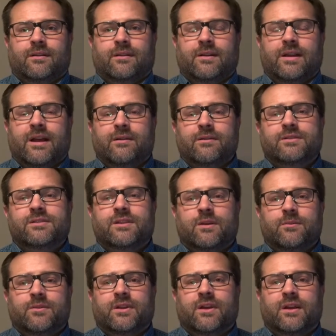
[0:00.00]
Now it's
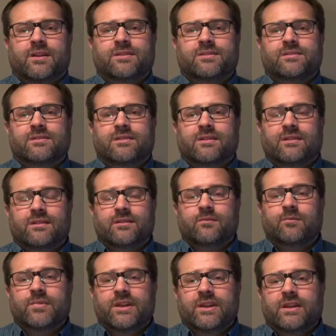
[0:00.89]
up to us
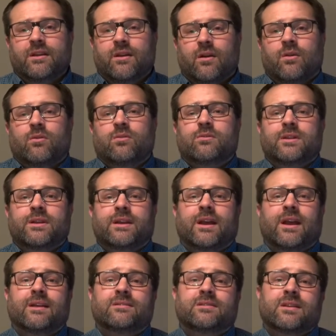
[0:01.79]
to be
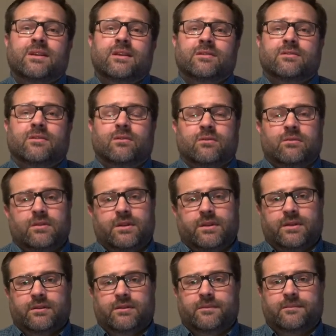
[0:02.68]
holy as he is
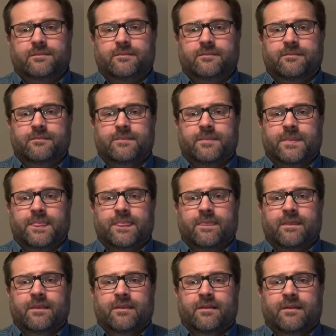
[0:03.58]
holy.
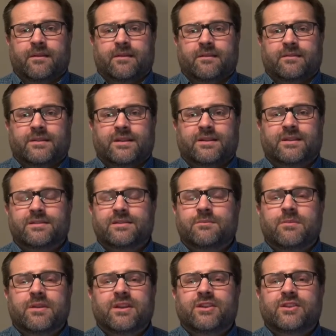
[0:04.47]
That
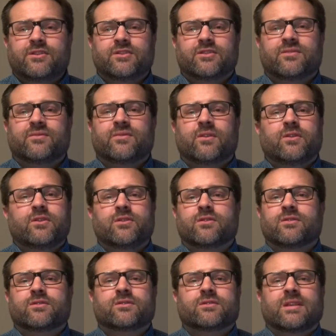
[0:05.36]
doesn't mean you just fill
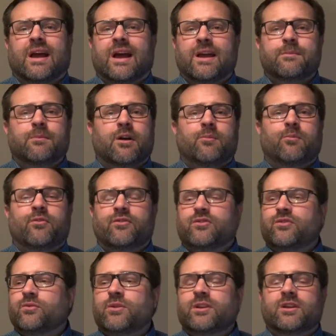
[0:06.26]
your time up
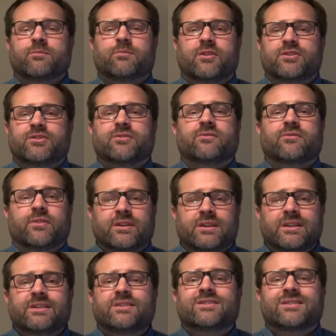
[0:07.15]
with doing a bunch of
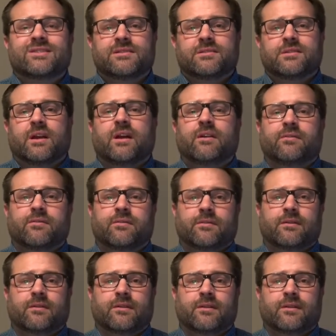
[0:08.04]
religious stuff.